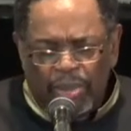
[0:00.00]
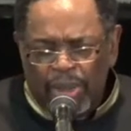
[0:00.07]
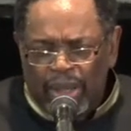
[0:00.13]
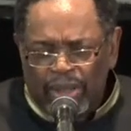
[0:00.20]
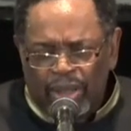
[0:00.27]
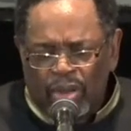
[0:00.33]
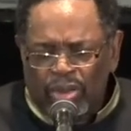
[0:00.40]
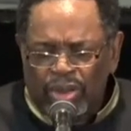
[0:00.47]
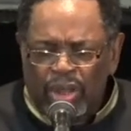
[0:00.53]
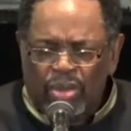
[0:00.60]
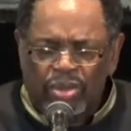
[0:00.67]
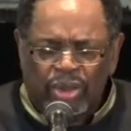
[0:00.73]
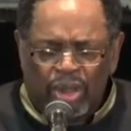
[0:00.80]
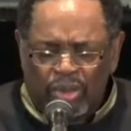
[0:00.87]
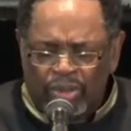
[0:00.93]
Amen. Don't,
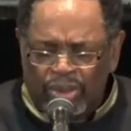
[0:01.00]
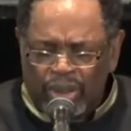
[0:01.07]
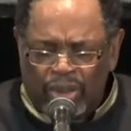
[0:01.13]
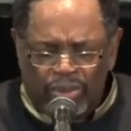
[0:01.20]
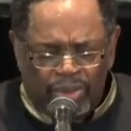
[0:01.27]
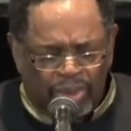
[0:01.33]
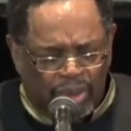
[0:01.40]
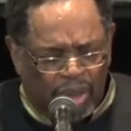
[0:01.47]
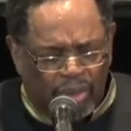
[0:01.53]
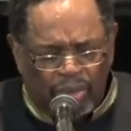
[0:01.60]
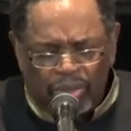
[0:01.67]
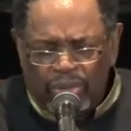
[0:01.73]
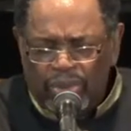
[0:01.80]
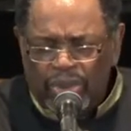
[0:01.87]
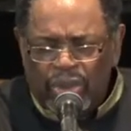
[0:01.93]
don't, don't, don't,
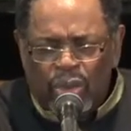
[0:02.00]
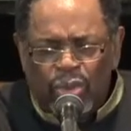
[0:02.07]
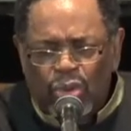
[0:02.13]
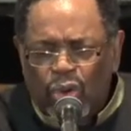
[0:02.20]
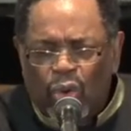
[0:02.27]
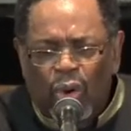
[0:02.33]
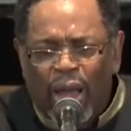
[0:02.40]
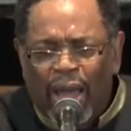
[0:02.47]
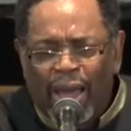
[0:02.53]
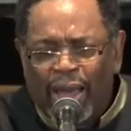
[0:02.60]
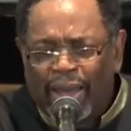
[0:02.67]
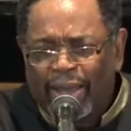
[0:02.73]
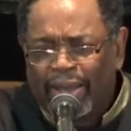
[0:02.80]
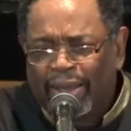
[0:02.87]
don't, don't cry.